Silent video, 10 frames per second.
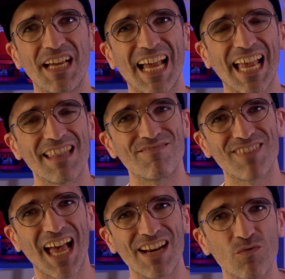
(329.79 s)
And
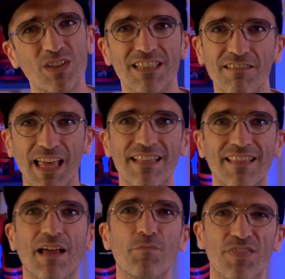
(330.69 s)
I don't really like
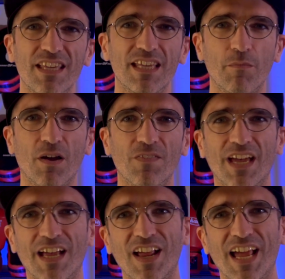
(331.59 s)
that I'm thinking about
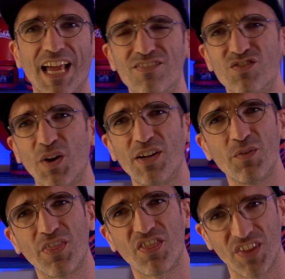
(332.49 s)
that. And so I
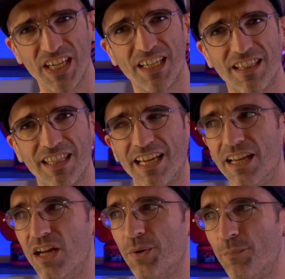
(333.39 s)
don't think
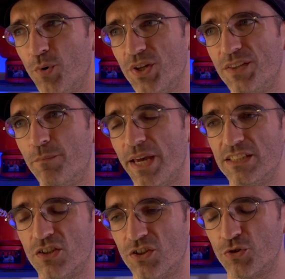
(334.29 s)
that putting the
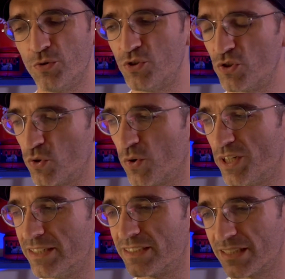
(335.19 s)
based on a true
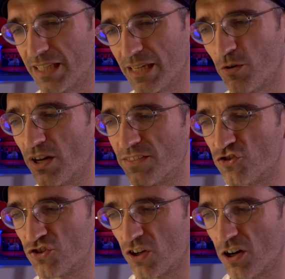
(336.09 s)
story disclaimer at the
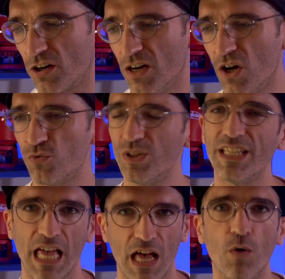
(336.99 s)
start really
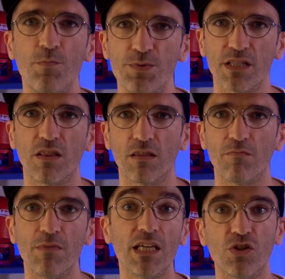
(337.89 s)
helps
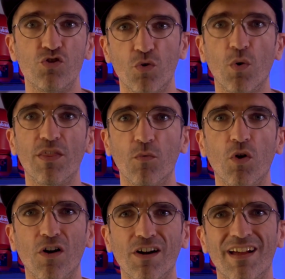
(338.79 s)
me enjoy the
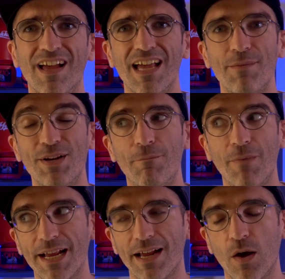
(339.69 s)
work. I mean, it
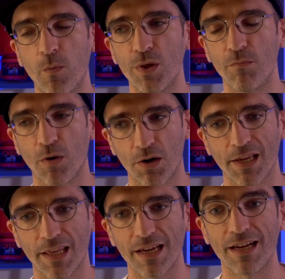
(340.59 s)
might help with
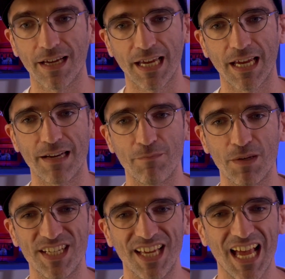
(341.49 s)
marketing, again,
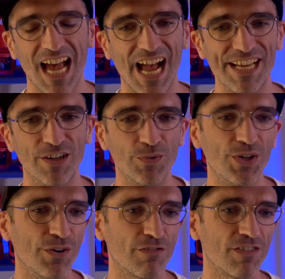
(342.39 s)
but I don't
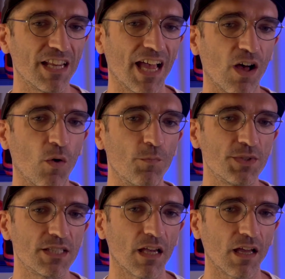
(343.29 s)
know if it
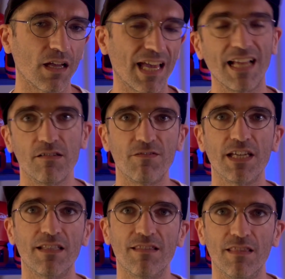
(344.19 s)
helps
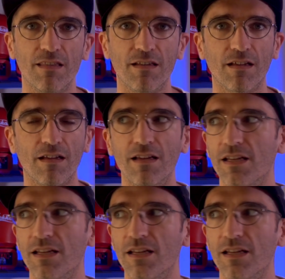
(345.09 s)
elevate the